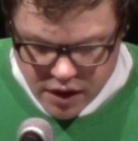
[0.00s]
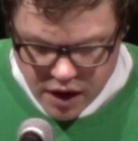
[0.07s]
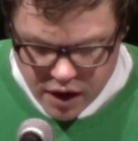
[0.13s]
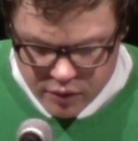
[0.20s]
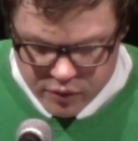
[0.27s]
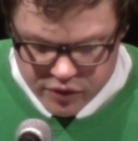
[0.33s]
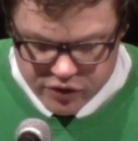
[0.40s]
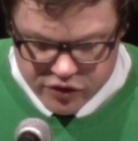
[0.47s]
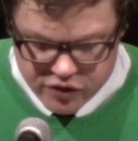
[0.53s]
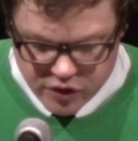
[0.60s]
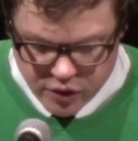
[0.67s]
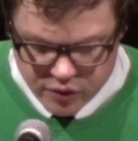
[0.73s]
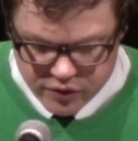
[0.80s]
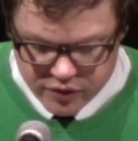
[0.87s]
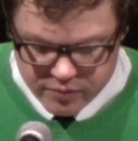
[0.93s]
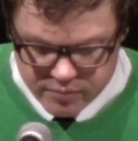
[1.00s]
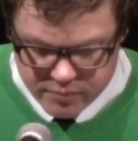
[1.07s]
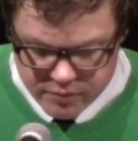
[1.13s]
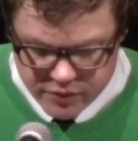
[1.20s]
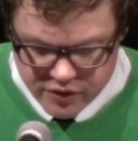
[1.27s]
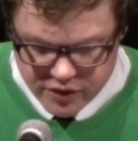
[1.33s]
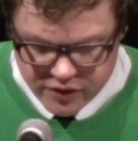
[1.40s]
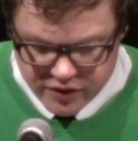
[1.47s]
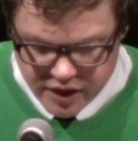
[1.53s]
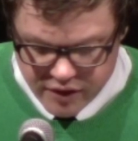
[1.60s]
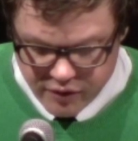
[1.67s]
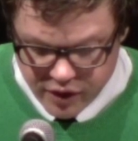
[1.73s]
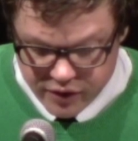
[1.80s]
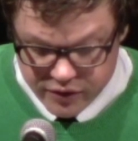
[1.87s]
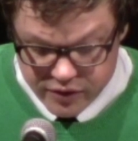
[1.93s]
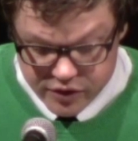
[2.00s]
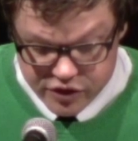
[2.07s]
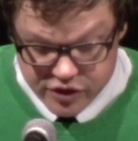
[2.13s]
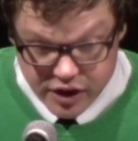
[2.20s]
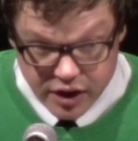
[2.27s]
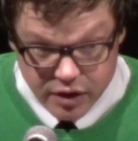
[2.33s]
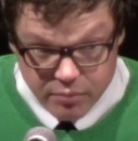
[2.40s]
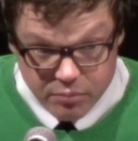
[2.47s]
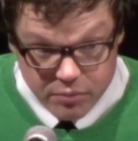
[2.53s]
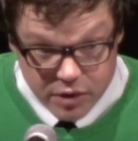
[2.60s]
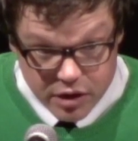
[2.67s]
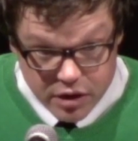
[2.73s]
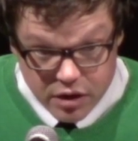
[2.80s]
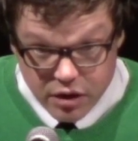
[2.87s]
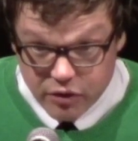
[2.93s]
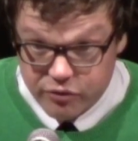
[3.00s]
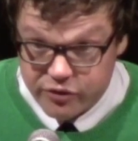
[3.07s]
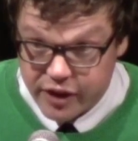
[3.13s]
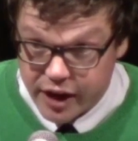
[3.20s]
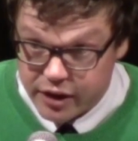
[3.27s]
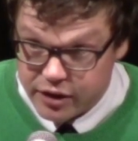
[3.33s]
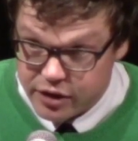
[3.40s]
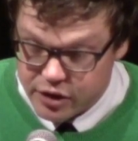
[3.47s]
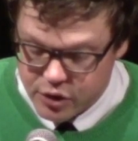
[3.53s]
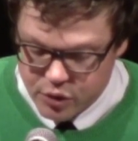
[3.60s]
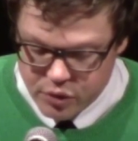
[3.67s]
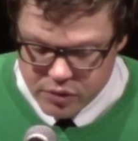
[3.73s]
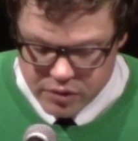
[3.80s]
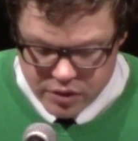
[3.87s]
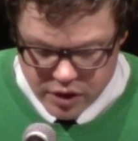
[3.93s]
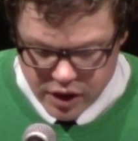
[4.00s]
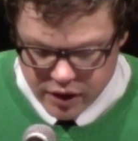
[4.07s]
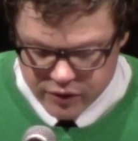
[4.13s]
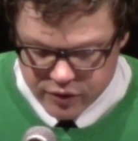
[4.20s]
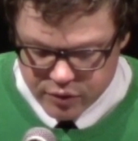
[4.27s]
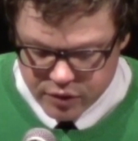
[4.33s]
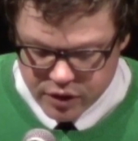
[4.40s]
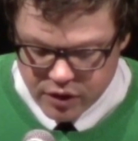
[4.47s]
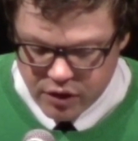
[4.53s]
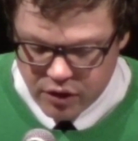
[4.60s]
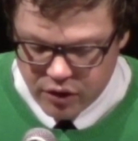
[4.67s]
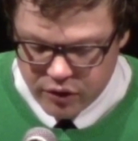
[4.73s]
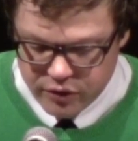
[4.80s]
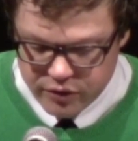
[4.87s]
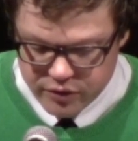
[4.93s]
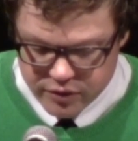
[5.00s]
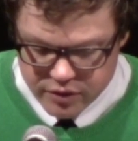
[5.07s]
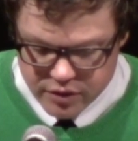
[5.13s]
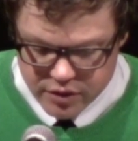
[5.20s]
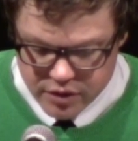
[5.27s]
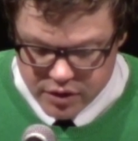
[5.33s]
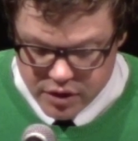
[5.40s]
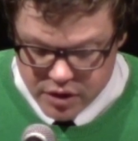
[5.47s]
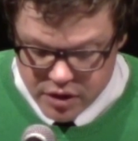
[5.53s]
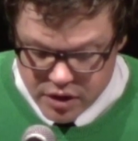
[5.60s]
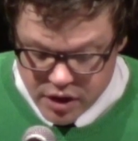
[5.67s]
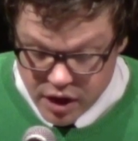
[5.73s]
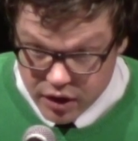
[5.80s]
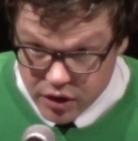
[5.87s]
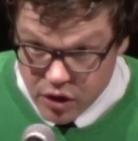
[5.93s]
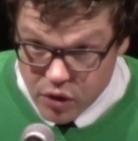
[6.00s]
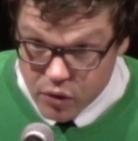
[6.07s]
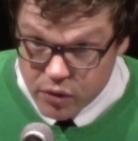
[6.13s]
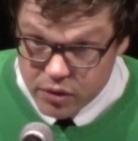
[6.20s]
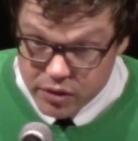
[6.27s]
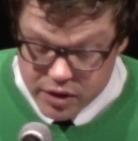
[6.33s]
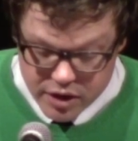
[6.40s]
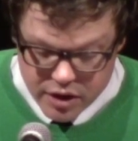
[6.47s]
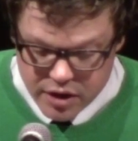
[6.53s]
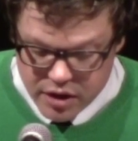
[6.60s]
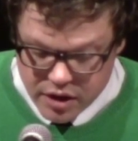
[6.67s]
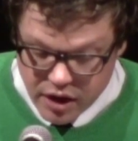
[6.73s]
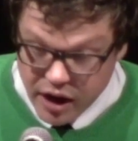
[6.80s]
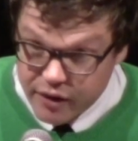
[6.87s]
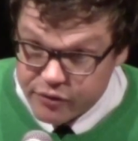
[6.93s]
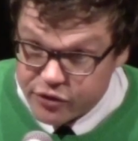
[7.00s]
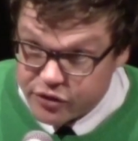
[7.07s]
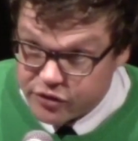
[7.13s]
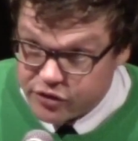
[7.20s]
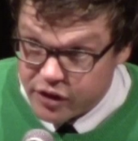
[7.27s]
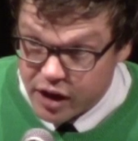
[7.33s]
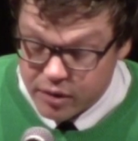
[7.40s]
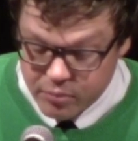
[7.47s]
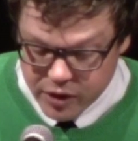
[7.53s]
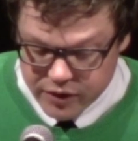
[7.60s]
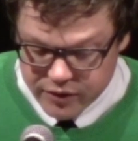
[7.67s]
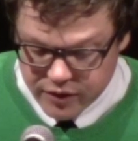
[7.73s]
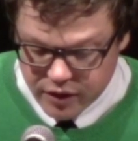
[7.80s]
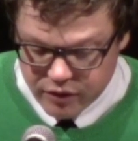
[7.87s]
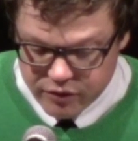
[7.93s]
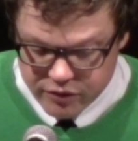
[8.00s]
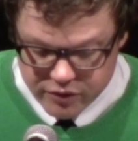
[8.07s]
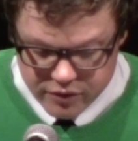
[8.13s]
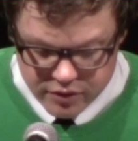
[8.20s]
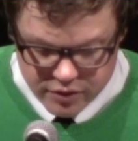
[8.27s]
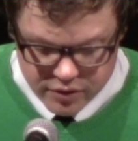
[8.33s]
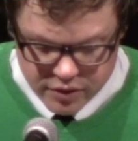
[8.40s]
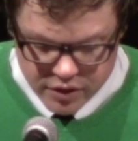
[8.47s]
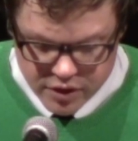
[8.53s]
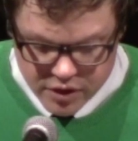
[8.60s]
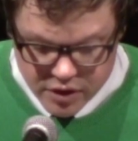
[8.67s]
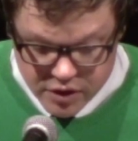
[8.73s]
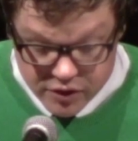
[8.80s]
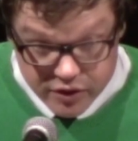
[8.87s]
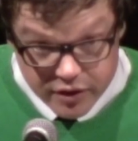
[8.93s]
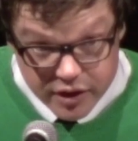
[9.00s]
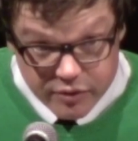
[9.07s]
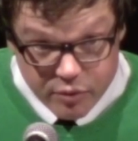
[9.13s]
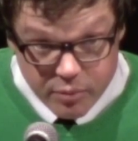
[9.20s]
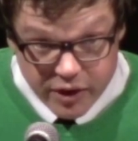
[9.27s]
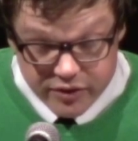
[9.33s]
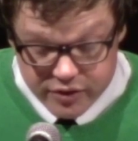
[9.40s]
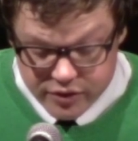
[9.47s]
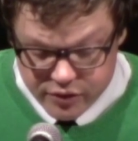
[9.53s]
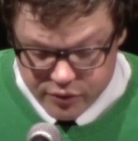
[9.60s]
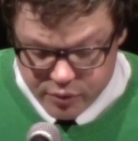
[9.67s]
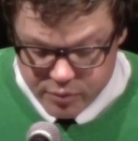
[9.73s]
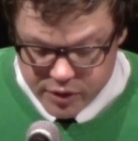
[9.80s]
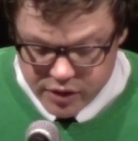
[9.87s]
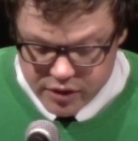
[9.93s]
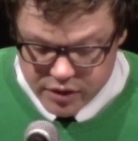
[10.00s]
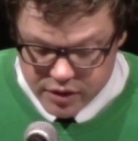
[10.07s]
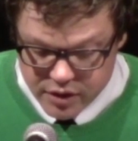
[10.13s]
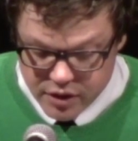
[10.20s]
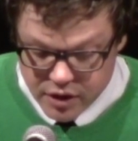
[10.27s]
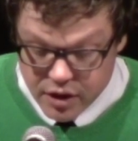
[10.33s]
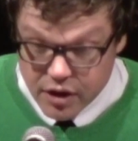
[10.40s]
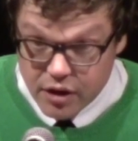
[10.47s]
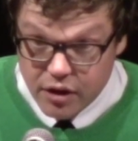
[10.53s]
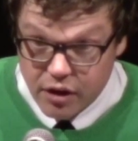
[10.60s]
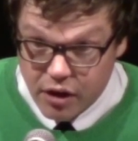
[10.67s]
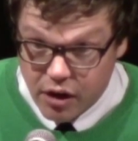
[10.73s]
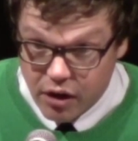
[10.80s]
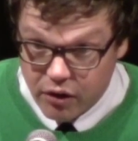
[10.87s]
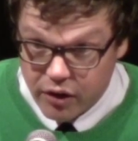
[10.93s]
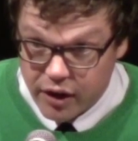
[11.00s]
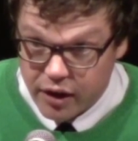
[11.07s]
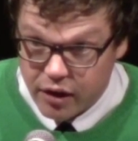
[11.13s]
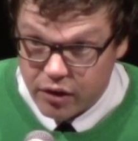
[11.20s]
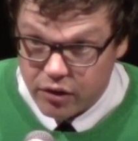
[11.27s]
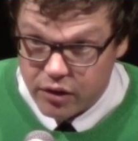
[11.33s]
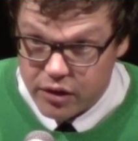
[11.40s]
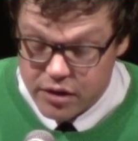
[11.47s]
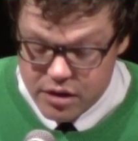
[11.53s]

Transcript: I was chosen to save us the shame of dead you answering calls. Hello, I've just shot myself. To leave a message for me, call hell.